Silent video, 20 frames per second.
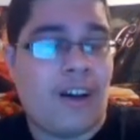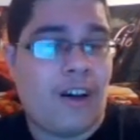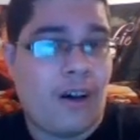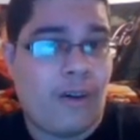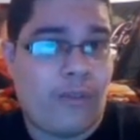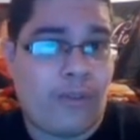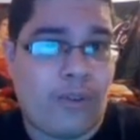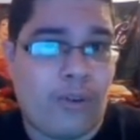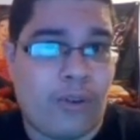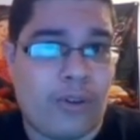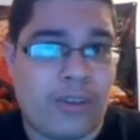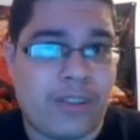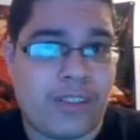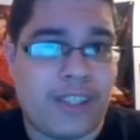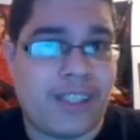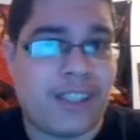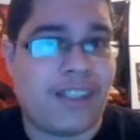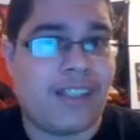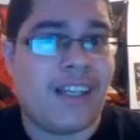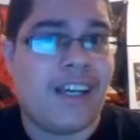of
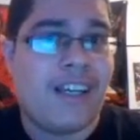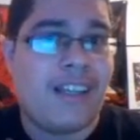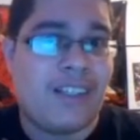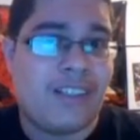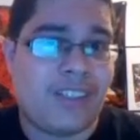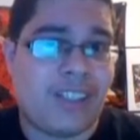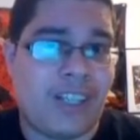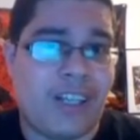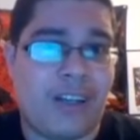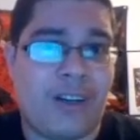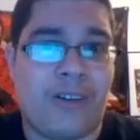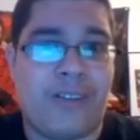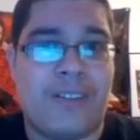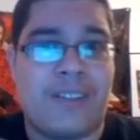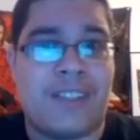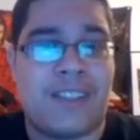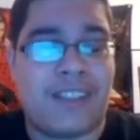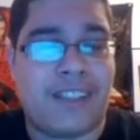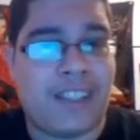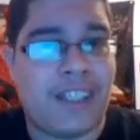course, and the
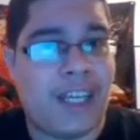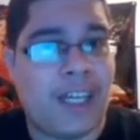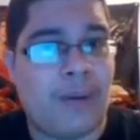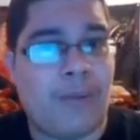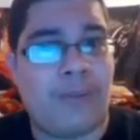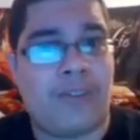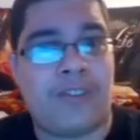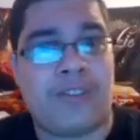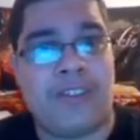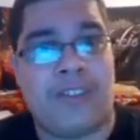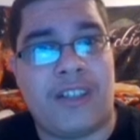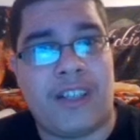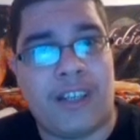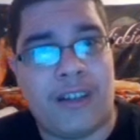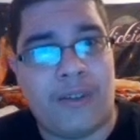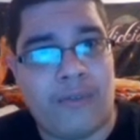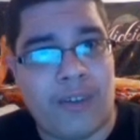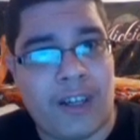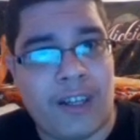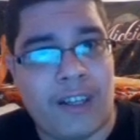chairs and the tables to the
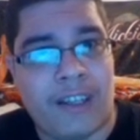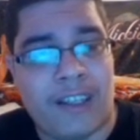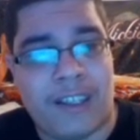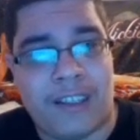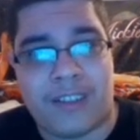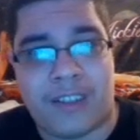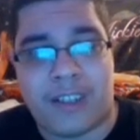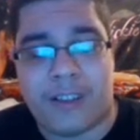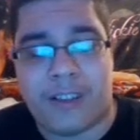advantage.